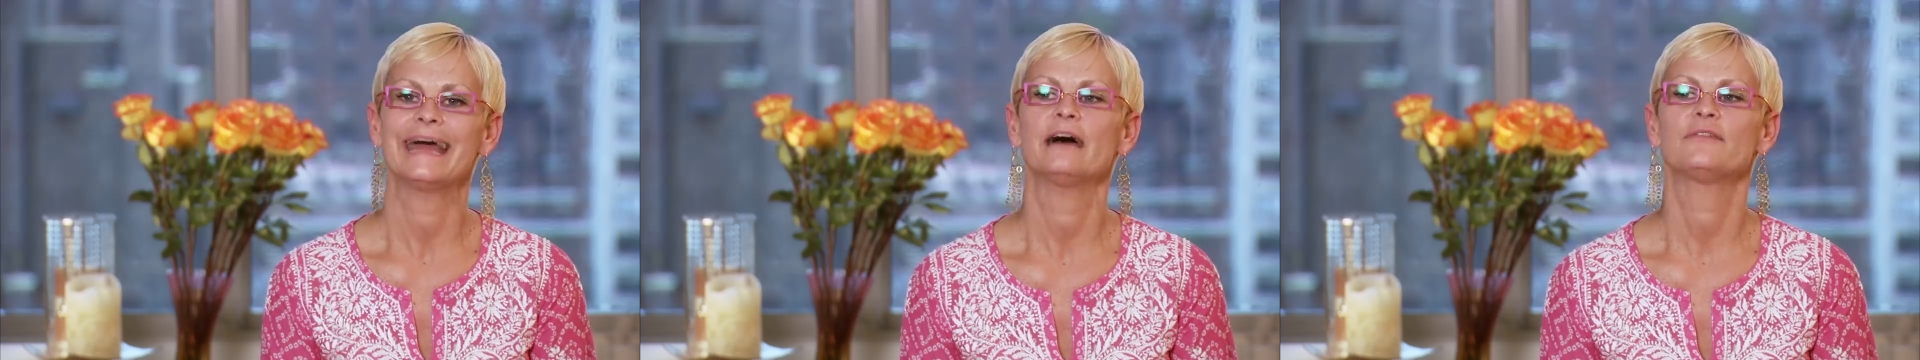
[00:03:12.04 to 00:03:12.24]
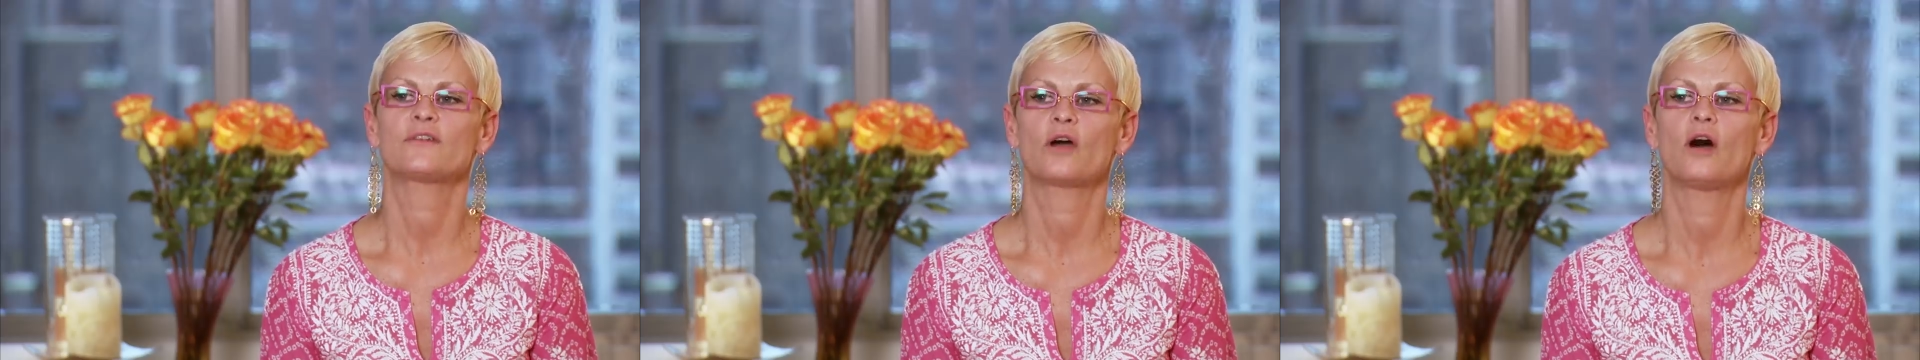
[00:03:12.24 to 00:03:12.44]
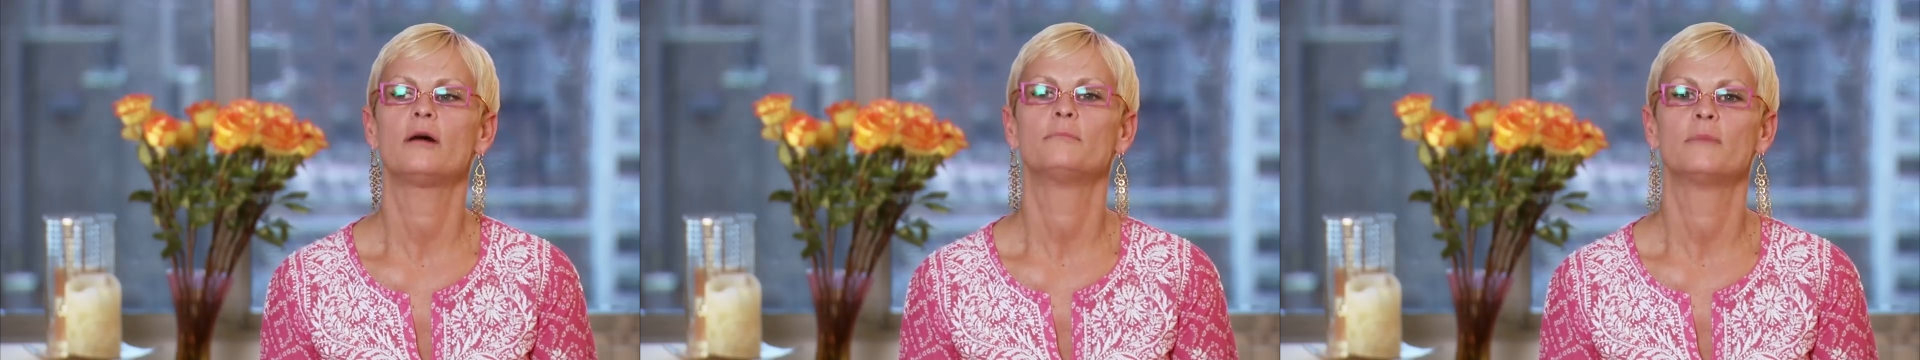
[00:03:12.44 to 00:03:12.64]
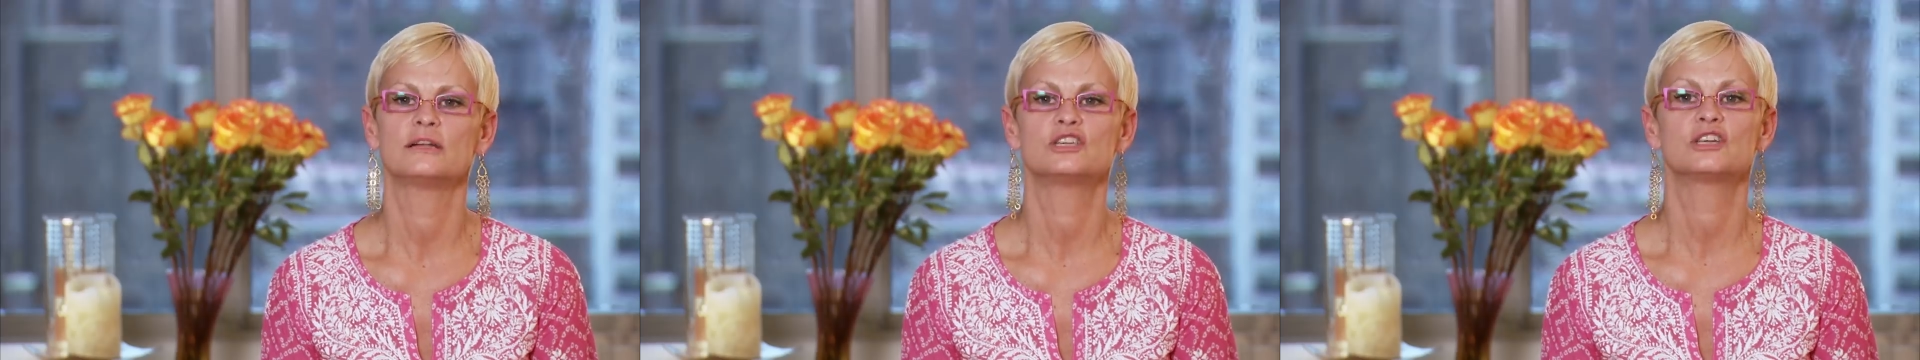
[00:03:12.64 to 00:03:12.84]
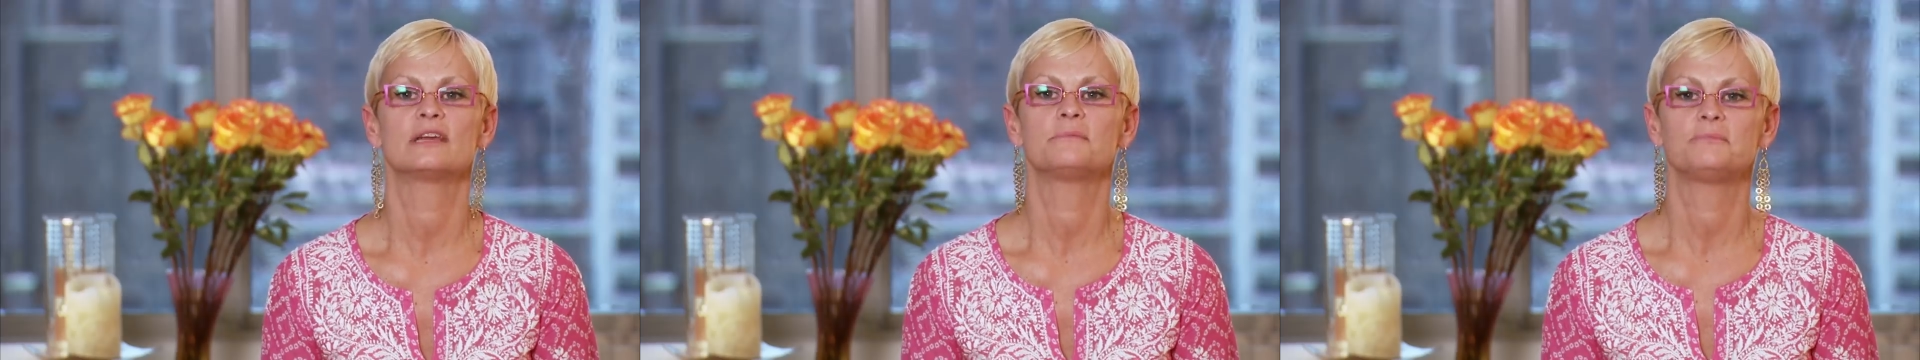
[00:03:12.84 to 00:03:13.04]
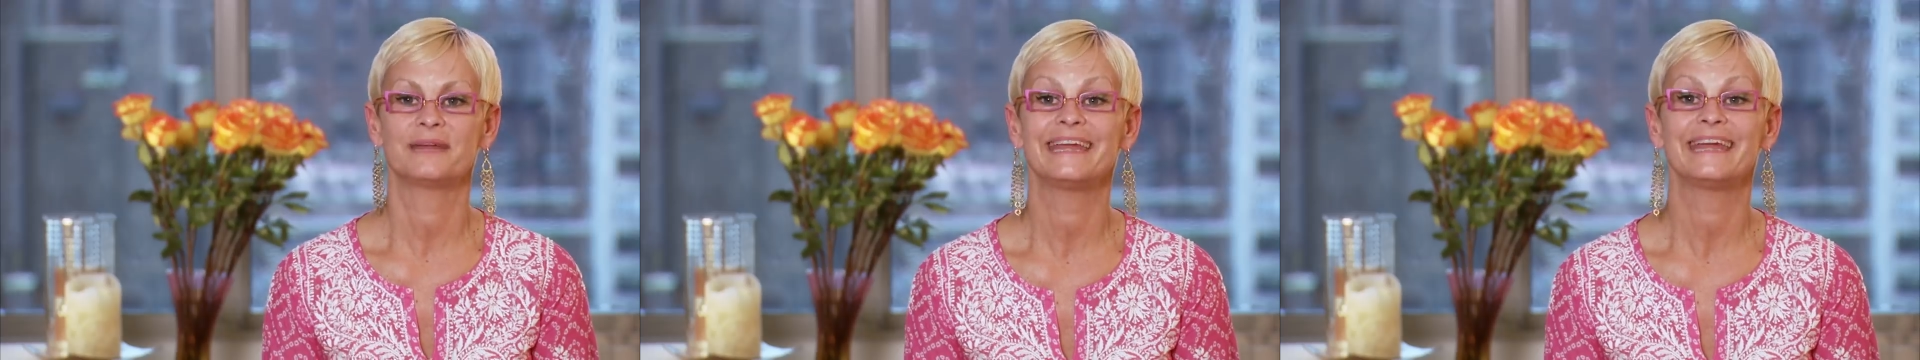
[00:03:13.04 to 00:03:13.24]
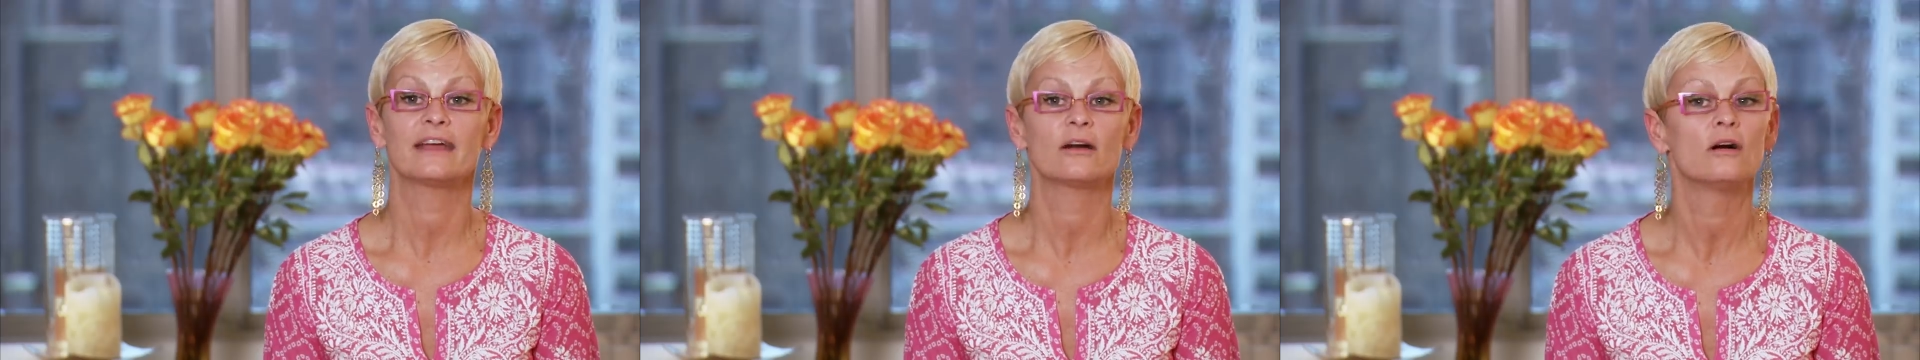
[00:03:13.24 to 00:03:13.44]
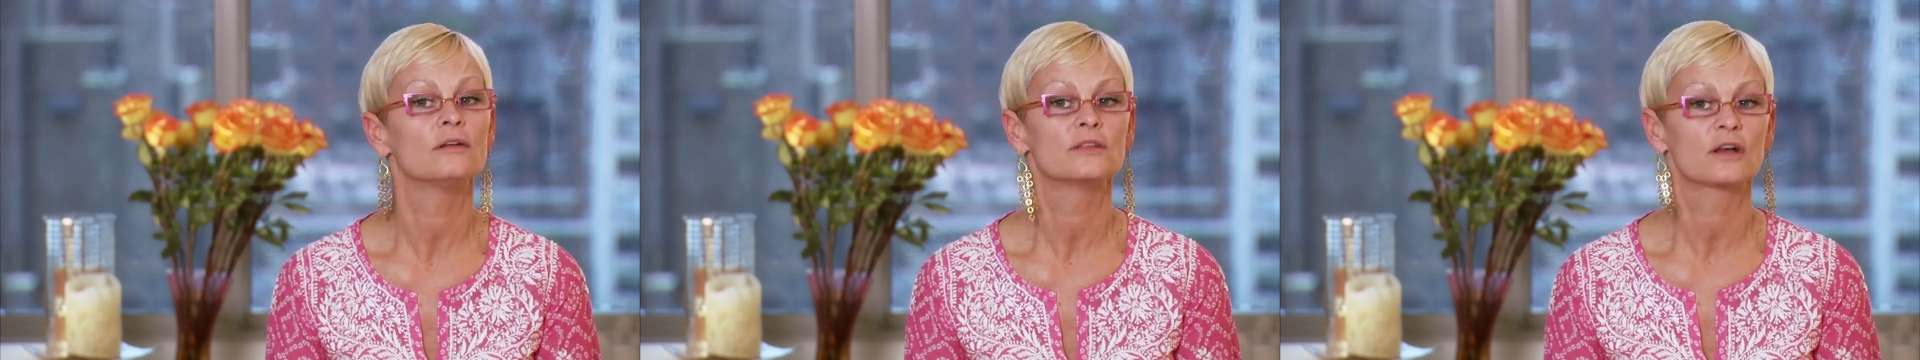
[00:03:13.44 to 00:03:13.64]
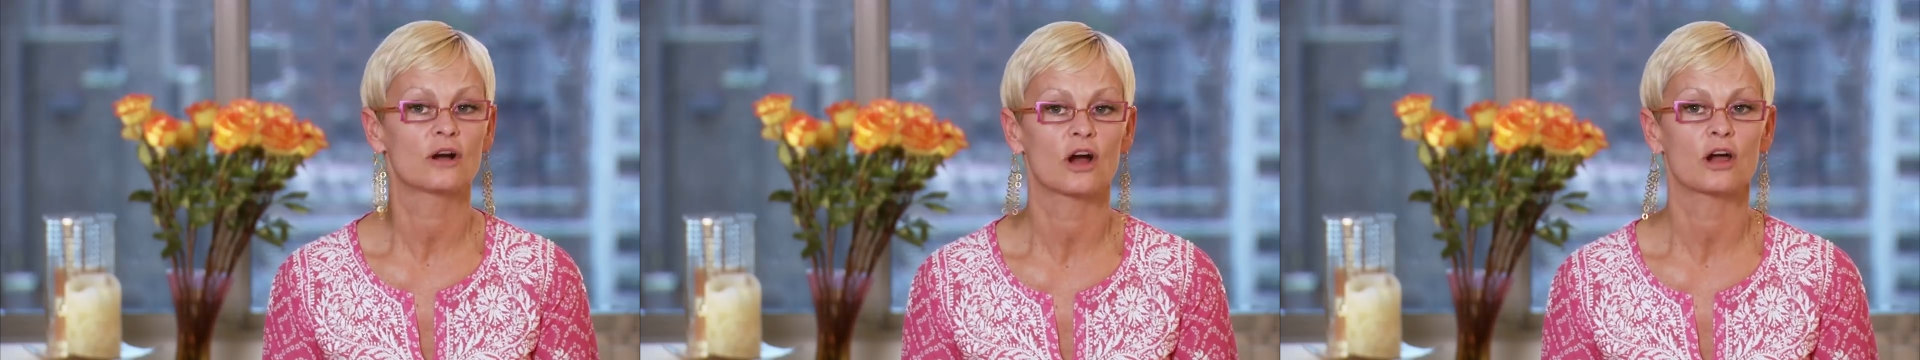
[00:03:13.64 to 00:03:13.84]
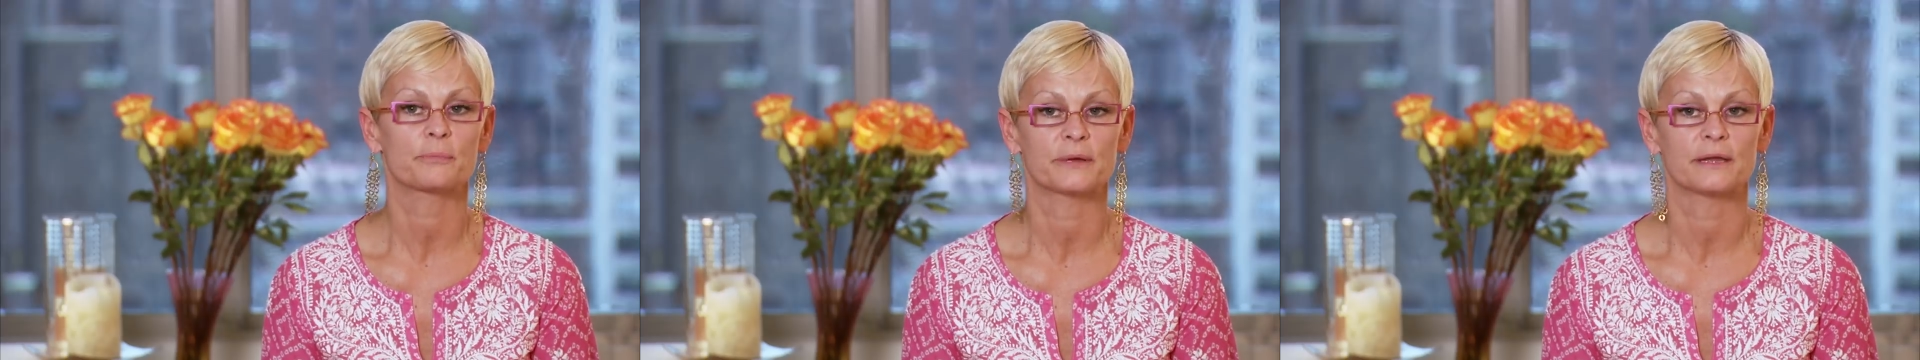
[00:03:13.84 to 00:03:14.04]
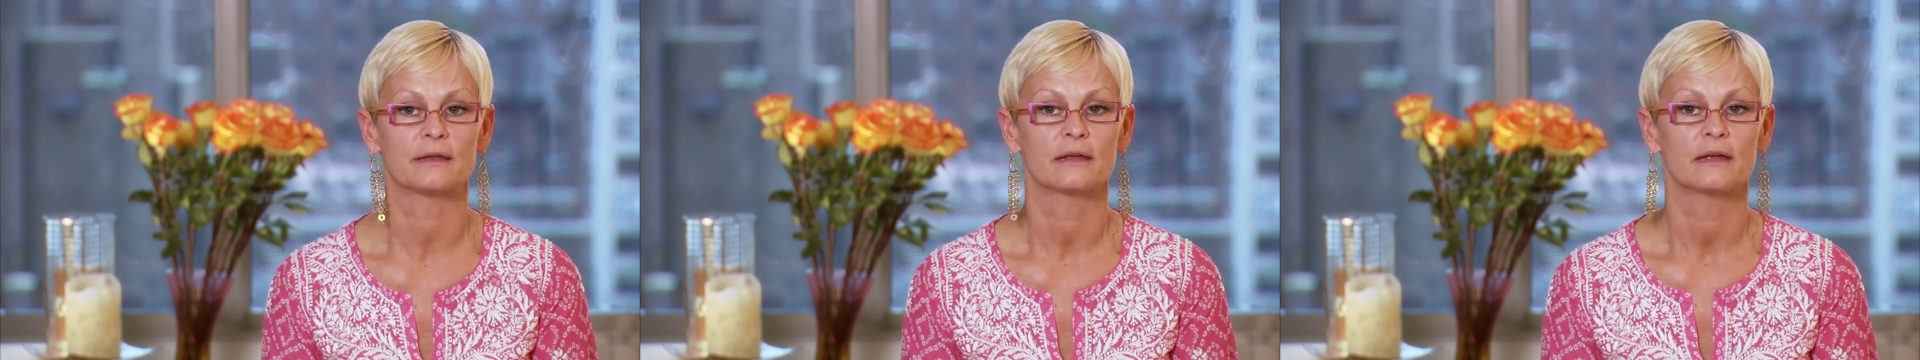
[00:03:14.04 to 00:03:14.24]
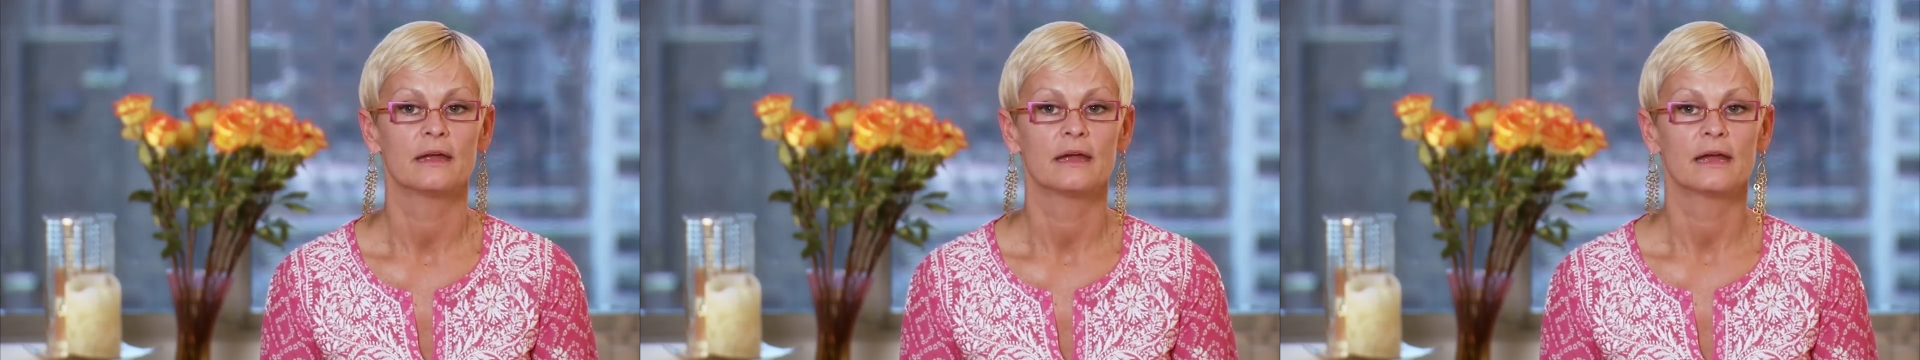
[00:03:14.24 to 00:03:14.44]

have caught Munchkin peeing on the carpet,